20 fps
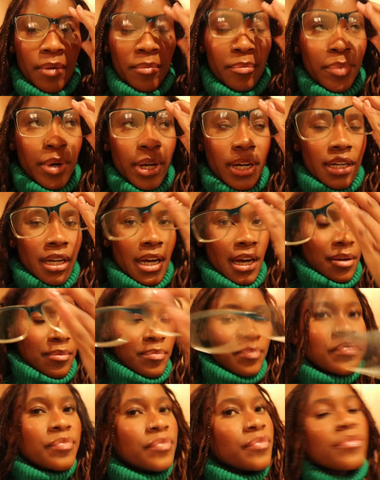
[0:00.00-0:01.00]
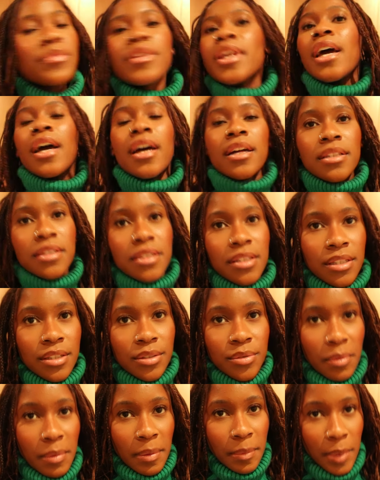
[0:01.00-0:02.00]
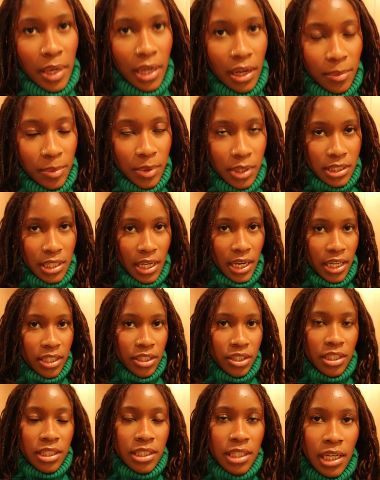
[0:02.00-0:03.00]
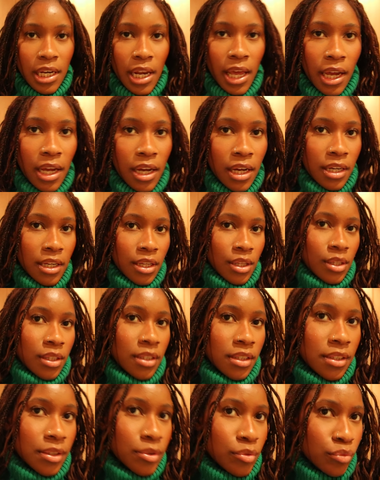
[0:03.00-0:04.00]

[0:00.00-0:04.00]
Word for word: but um yeah this is what my makeup looks like i just did like a little